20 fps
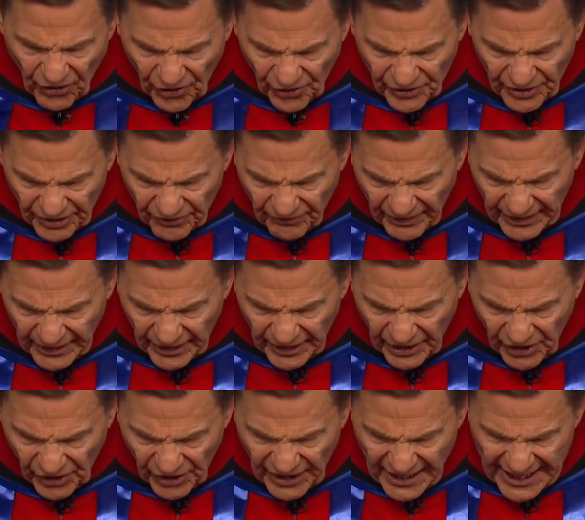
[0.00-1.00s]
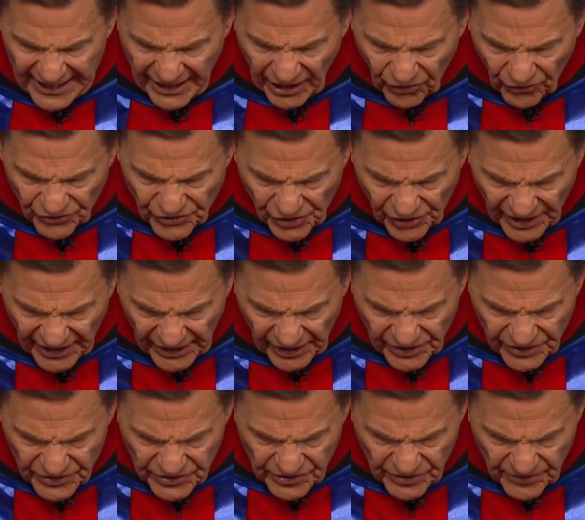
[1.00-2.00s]
heard it right in here, get on your
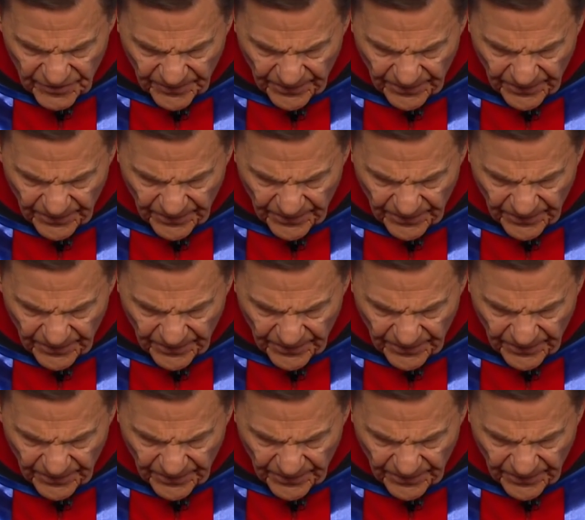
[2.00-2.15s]
knees.